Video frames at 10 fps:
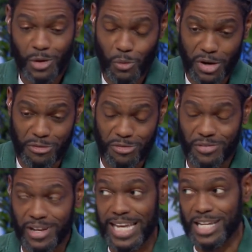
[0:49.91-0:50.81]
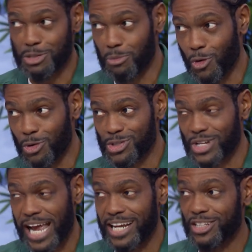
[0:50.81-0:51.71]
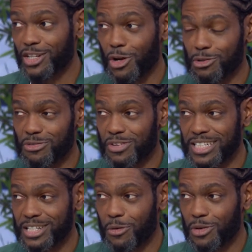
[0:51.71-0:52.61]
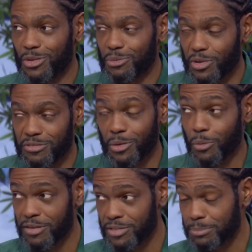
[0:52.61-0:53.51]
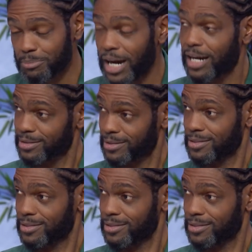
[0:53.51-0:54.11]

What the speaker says: with esports and loads of things going on with the weather, but